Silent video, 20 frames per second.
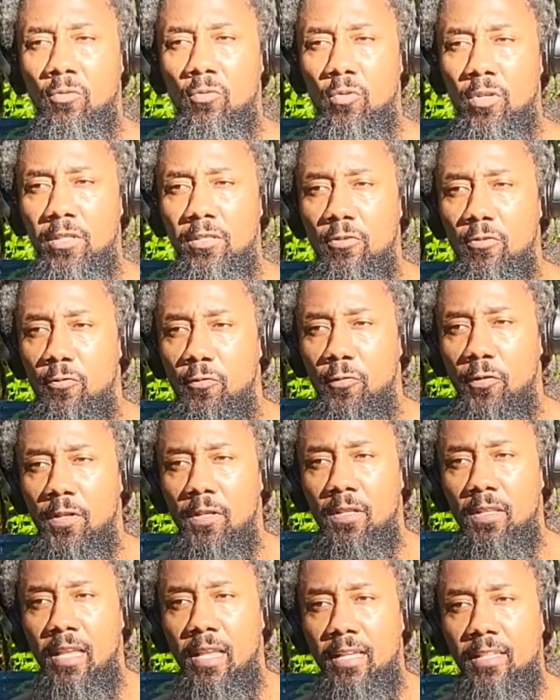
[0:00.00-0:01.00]
When you
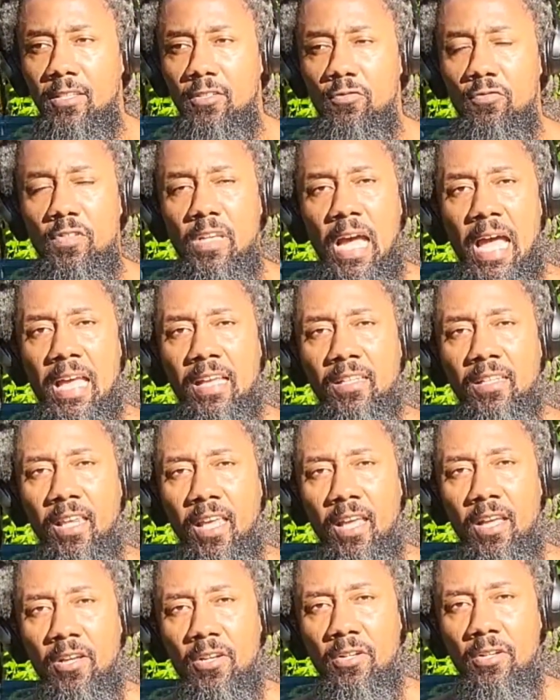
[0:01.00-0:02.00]
feel like you've gotten
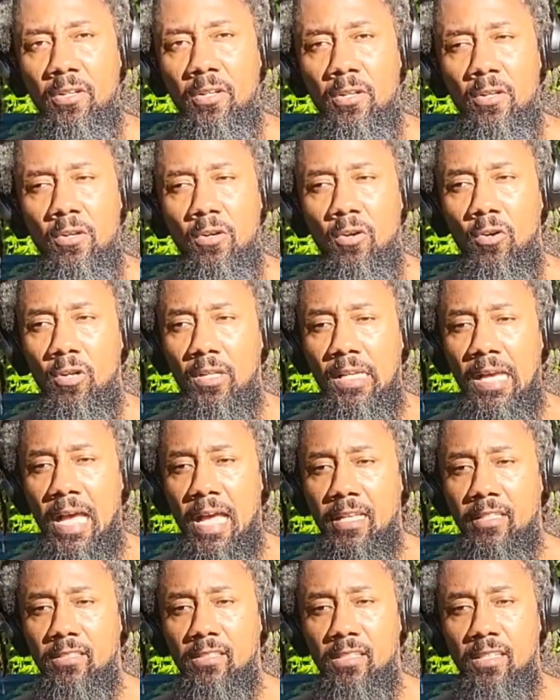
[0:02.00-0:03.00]
there or
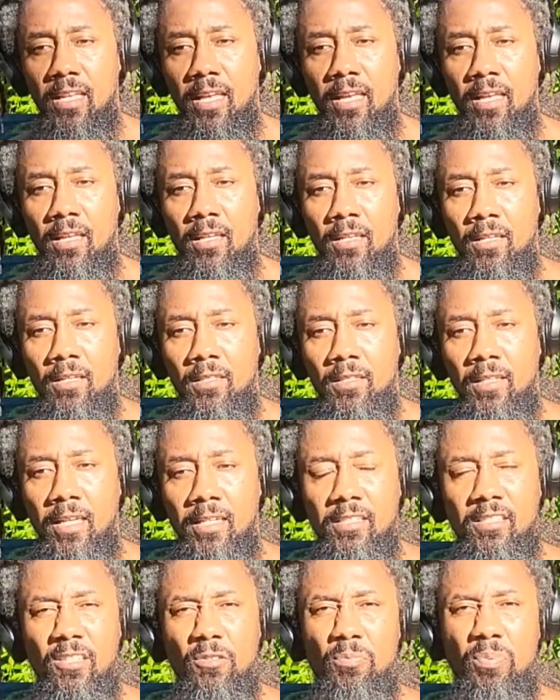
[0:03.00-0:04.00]
gotten to
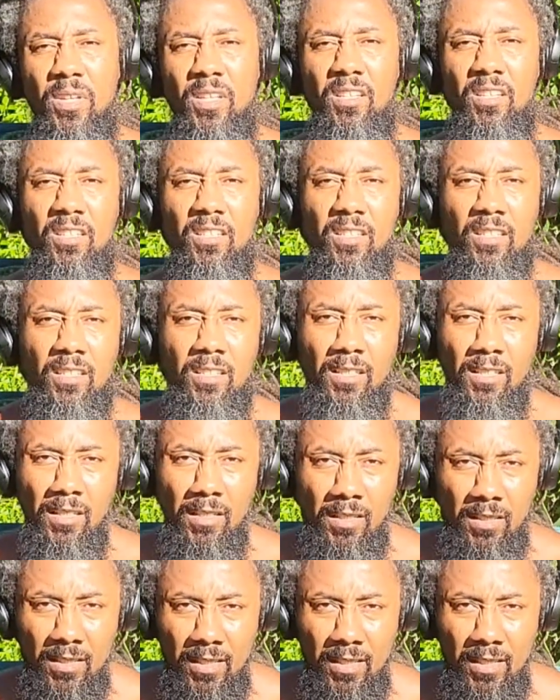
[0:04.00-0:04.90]
that stability,